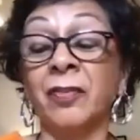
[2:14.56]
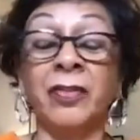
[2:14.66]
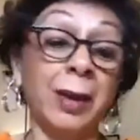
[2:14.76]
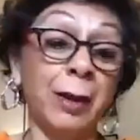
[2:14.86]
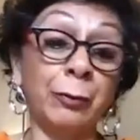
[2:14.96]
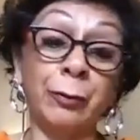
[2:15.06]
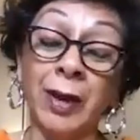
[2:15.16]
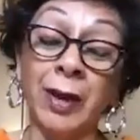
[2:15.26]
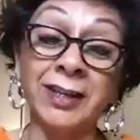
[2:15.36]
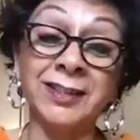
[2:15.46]
their
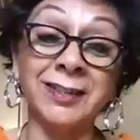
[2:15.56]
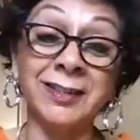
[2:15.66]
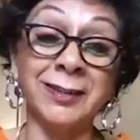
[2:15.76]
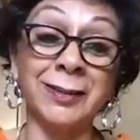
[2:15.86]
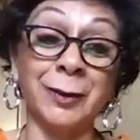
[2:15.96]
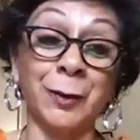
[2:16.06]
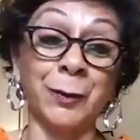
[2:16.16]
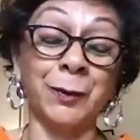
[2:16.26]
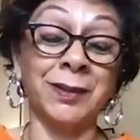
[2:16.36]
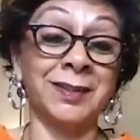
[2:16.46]
fates.
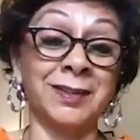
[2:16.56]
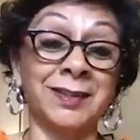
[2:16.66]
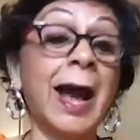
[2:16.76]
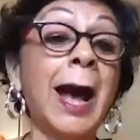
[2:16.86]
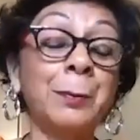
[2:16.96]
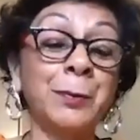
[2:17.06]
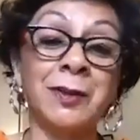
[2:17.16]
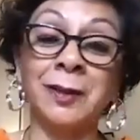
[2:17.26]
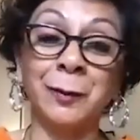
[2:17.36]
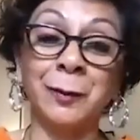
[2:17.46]
So this is
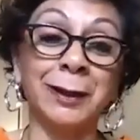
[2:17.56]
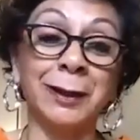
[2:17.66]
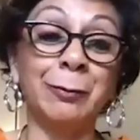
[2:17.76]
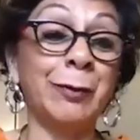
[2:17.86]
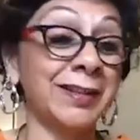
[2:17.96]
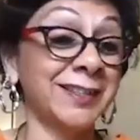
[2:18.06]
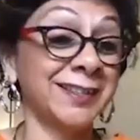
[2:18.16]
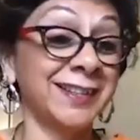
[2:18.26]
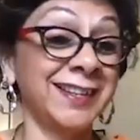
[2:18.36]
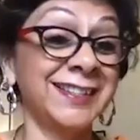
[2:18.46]
absolutely
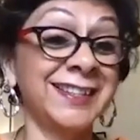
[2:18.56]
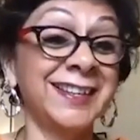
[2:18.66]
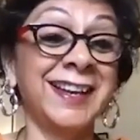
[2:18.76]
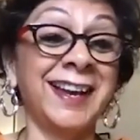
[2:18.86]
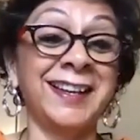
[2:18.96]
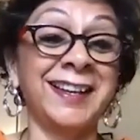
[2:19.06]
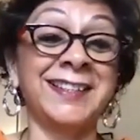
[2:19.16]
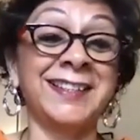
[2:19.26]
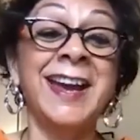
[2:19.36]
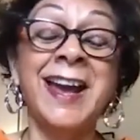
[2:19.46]
fascinating,
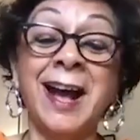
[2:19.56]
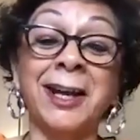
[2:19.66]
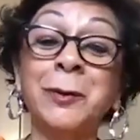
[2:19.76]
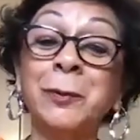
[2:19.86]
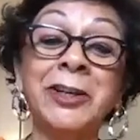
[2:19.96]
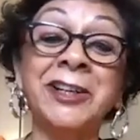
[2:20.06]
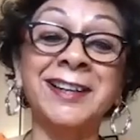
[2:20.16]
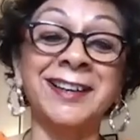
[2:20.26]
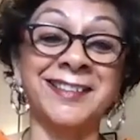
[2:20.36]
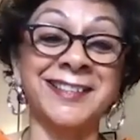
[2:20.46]
and I
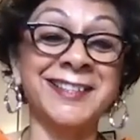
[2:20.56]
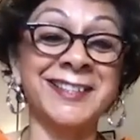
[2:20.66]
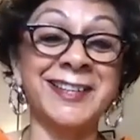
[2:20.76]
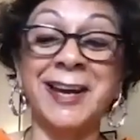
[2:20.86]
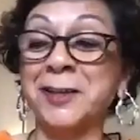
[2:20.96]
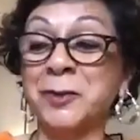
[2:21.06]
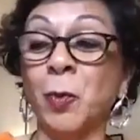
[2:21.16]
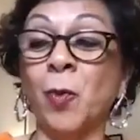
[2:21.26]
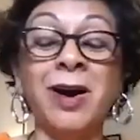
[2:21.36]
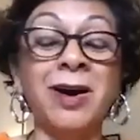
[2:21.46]
completely understand
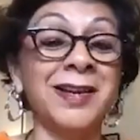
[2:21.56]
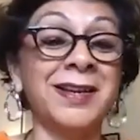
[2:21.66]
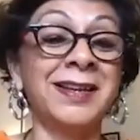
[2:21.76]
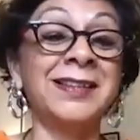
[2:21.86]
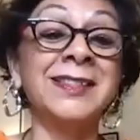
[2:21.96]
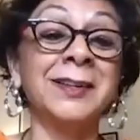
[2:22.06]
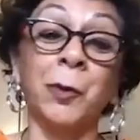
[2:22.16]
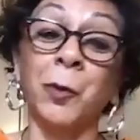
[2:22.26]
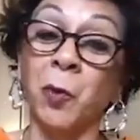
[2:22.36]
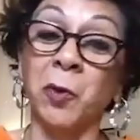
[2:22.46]
why it's an
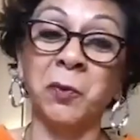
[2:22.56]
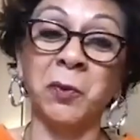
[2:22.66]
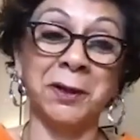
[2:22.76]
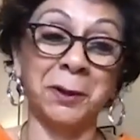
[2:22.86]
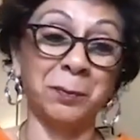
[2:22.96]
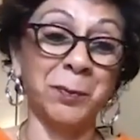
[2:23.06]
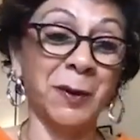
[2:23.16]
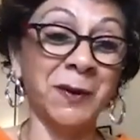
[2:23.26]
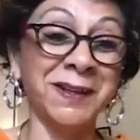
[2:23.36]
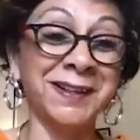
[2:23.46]
award-winning
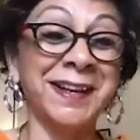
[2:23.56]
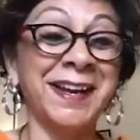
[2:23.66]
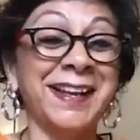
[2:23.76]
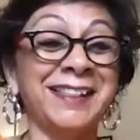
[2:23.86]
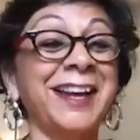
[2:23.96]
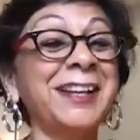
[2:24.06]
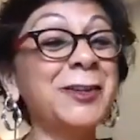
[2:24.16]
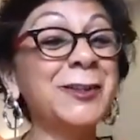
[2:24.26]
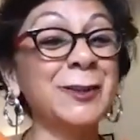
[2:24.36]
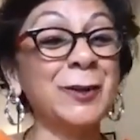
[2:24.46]
book. Thank
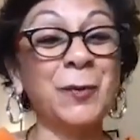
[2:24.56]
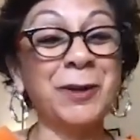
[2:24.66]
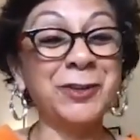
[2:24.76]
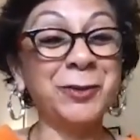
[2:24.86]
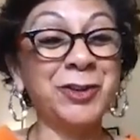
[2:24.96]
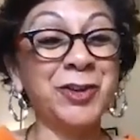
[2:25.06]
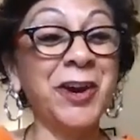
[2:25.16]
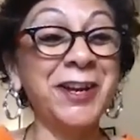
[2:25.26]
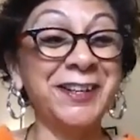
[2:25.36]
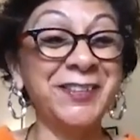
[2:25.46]
you so much for
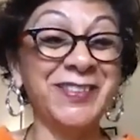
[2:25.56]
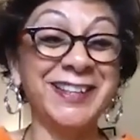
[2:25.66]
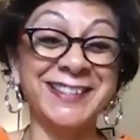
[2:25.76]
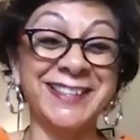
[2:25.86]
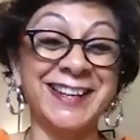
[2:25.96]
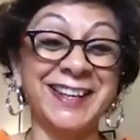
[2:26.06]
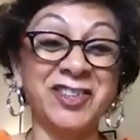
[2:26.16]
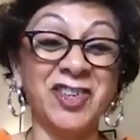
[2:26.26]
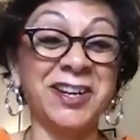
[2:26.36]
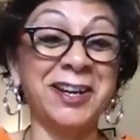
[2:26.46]
joining me today,
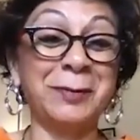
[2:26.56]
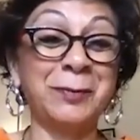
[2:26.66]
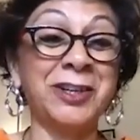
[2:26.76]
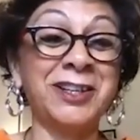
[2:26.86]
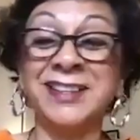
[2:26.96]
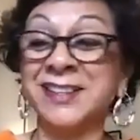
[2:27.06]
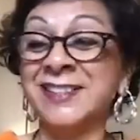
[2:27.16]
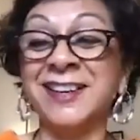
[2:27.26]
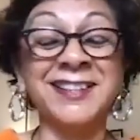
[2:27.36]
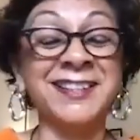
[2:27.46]
Qin. I'm really
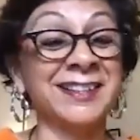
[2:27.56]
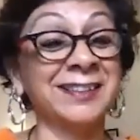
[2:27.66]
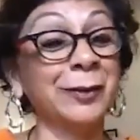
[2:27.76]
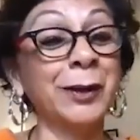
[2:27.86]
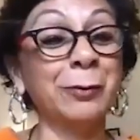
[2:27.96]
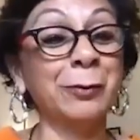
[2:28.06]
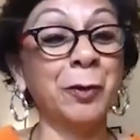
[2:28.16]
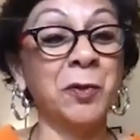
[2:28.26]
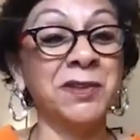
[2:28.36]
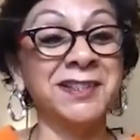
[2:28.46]
excited and looking
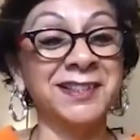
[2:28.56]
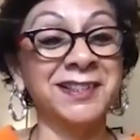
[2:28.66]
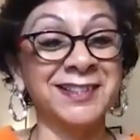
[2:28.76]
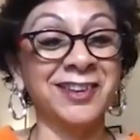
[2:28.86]
forward to this